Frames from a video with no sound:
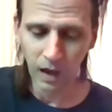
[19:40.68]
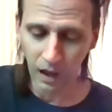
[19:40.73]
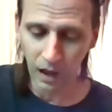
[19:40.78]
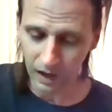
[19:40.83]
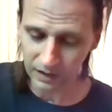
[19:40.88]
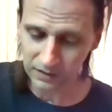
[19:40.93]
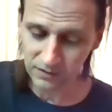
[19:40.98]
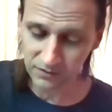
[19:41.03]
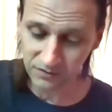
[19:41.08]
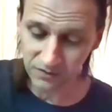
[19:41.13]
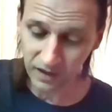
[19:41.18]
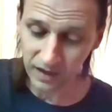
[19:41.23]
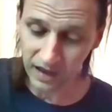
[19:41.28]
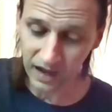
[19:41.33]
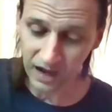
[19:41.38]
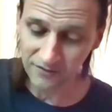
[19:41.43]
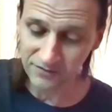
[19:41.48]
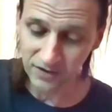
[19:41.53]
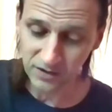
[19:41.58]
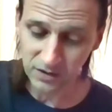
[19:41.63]
And if they
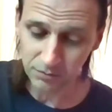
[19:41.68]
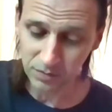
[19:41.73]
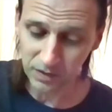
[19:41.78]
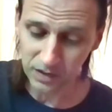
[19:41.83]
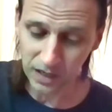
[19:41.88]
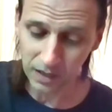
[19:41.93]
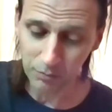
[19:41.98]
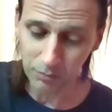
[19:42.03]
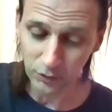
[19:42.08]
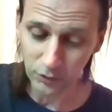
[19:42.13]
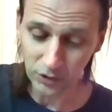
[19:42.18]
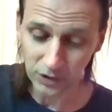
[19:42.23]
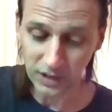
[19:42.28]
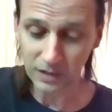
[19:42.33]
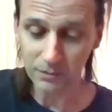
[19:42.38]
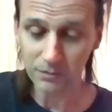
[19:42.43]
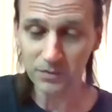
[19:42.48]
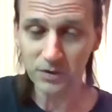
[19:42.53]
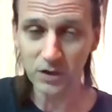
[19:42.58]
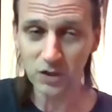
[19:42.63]
haven't been able to
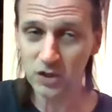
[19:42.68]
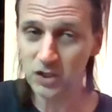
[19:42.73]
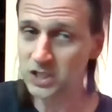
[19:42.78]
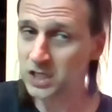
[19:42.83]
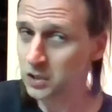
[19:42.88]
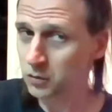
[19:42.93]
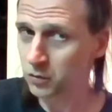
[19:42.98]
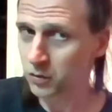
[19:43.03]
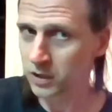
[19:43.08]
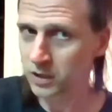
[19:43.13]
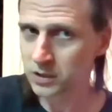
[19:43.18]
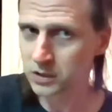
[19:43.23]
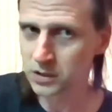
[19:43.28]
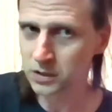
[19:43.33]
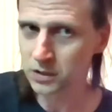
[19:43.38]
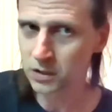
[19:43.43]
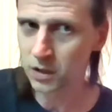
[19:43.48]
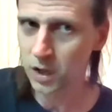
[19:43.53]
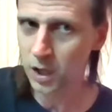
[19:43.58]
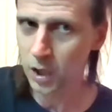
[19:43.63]
keep the secret,
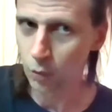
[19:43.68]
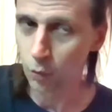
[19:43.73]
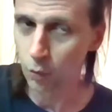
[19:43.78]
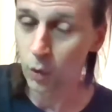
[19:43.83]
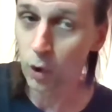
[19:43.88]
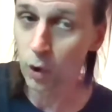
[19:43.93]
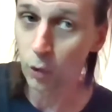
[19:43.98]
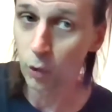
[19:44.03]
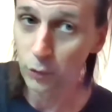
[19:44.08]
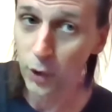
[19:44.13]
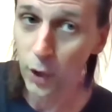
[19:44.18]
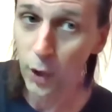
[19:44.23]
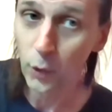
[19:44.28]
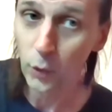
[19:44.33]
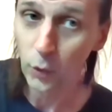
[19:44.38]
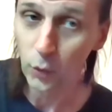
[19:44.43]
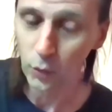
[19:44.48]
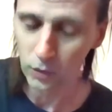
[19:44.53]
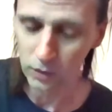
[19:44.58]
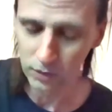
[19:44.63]
we'll
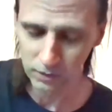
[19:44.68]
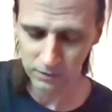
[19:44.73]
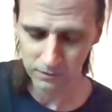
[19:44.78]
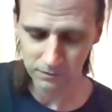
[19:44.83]
know."